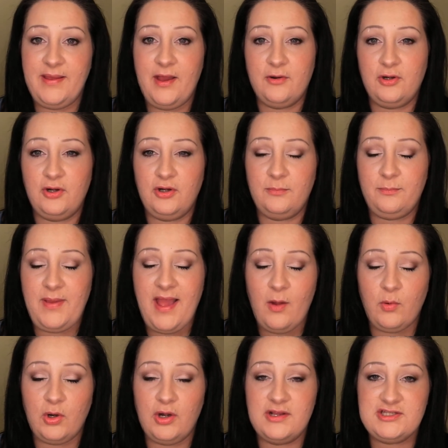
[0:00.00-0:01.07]

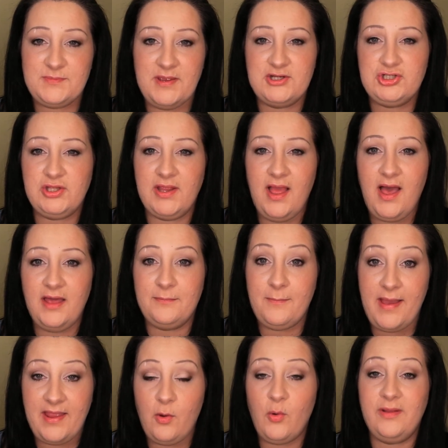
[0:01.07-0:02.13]
power, especially on
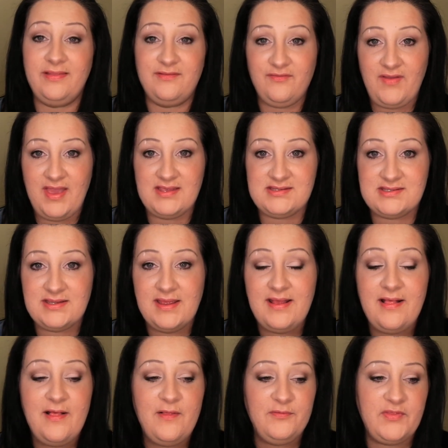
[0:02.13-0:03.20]
my oily face.
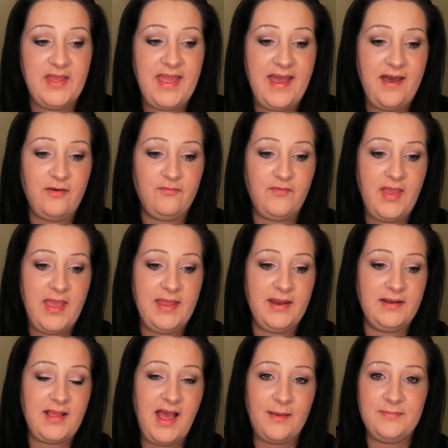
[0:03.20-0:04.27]
They have
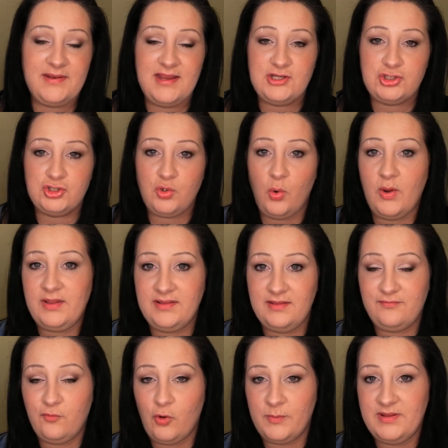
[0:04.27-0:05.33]
a combination to oily
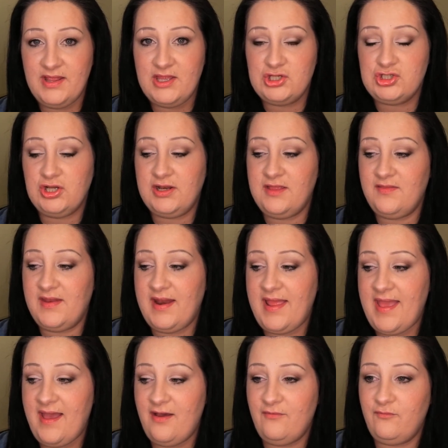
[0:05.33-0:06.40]
formulation, and then they
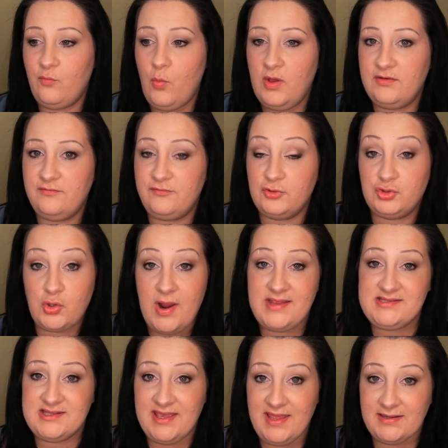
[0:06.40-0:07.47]
have one for dry
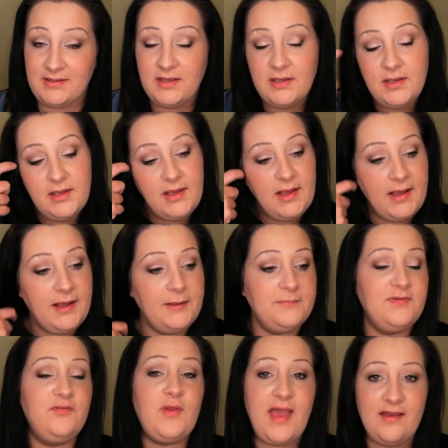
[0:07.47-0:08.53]
skin.
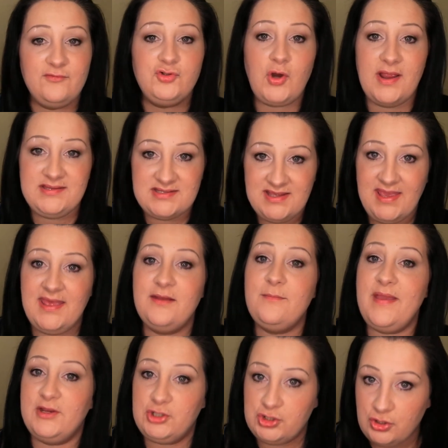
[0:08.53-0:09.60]
If you have dry skin,
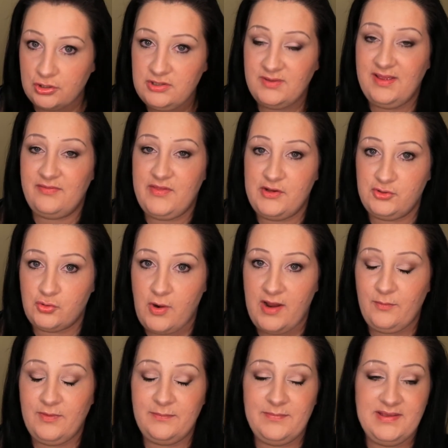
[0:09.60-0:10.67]
make sure you get that
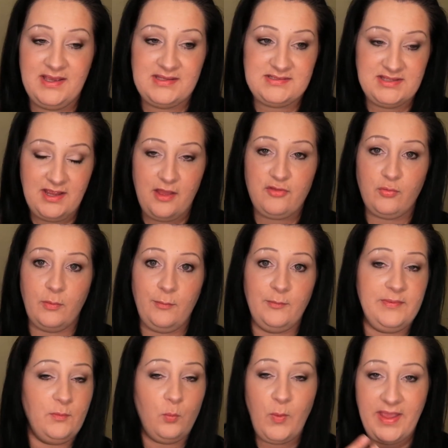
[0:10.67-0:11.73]
dry one because the other one will
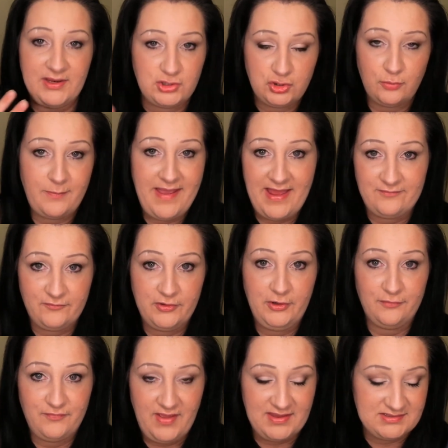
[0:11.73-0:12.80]
be way too matte for
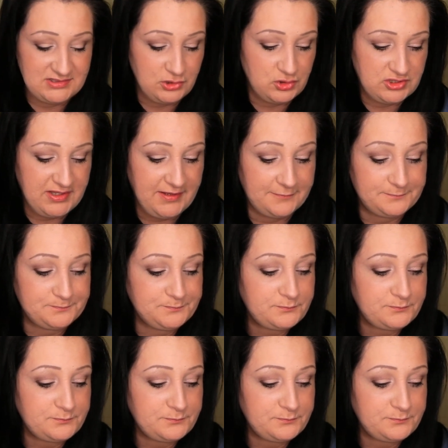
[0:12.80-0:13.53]
your face, your skin.